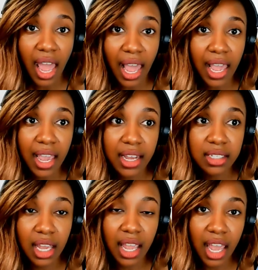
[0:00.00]

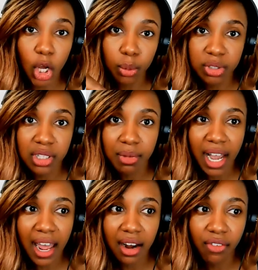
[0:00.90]
and it helps them
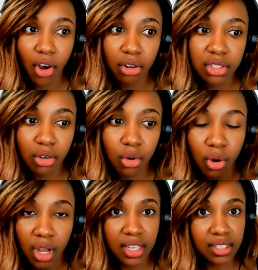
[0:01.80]
kind of
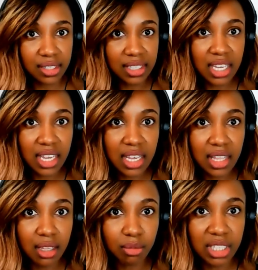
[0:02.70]
also see
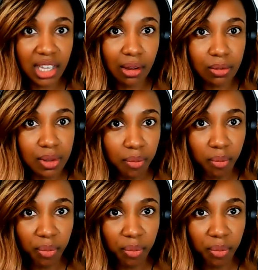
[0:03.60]
themselves